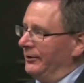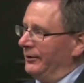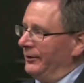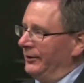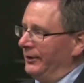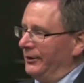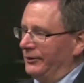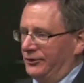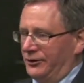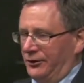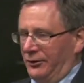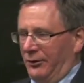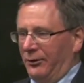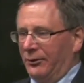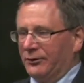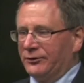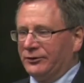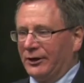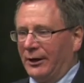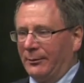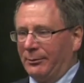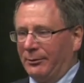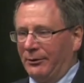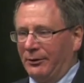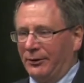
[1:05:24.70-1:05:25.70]
And she holds it
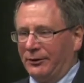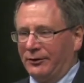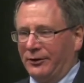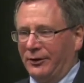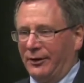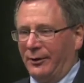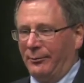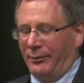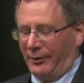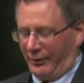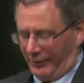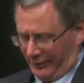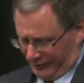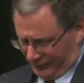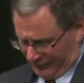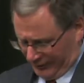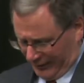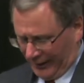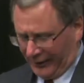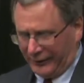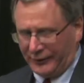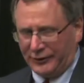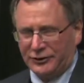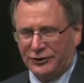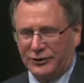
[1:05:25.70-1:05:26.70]
up and looks in the mirror. And it's
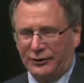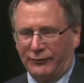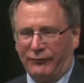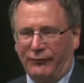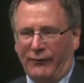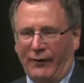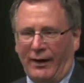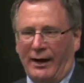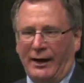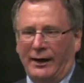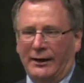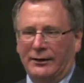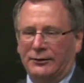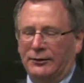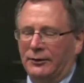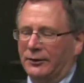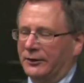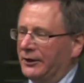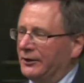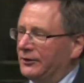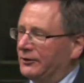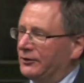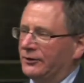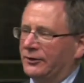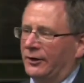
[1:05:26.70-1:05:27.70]
kind of this
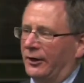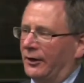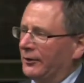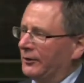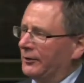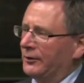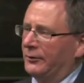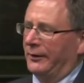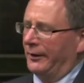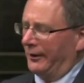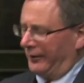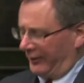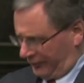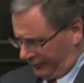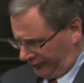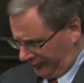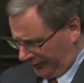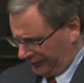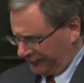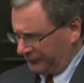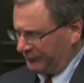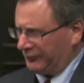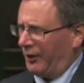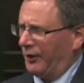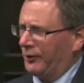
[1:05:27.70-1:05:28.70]
chiffon-looking Scarlett O'Hara
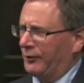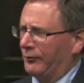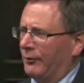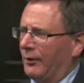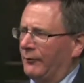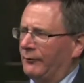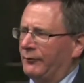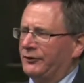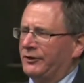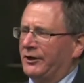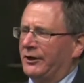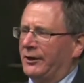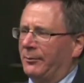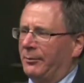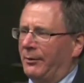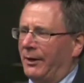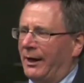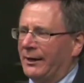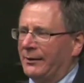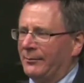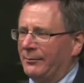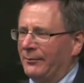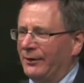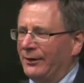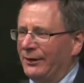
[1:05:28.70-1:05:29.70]
dress with all the ruffles at the
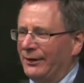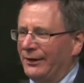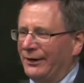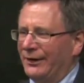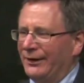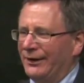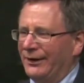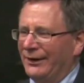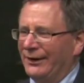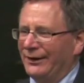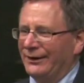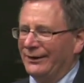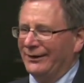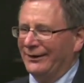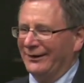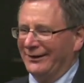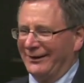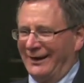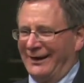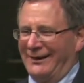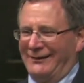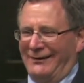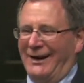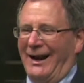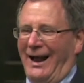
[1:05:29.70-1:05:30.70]
bottom. You know,
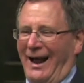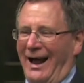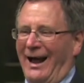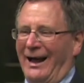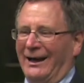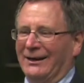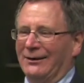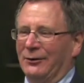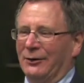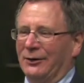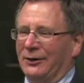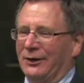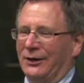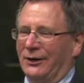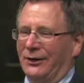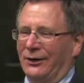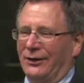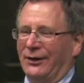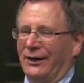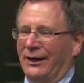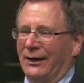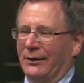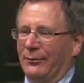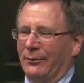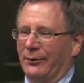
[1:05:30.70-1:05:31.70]
kind of an odd-looking
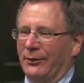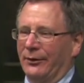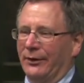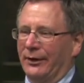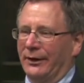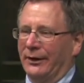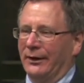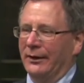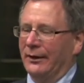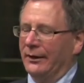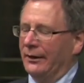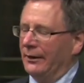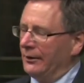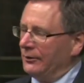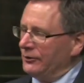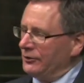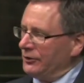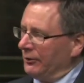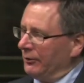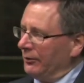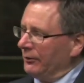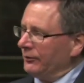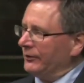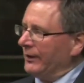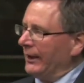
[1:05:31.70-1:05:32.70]
thing, really. She
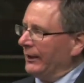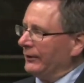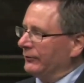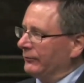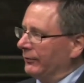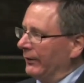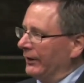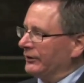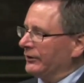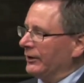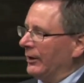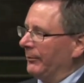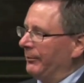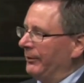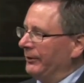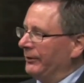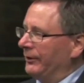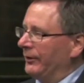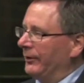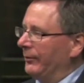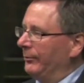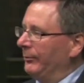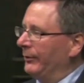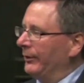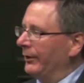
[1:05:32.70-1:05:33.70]
holds that dress up into
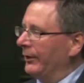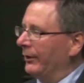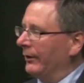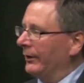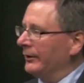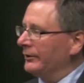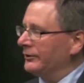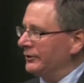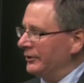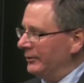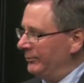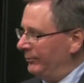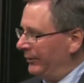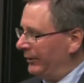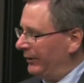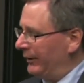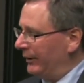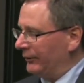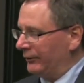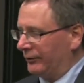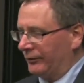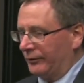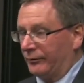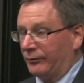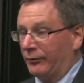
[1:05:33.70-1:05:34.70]
the mirror and she
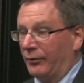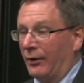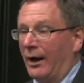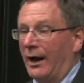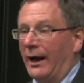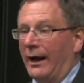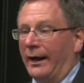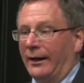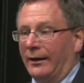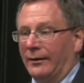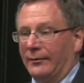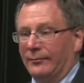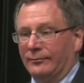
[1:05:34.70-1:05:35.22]
begins to cry.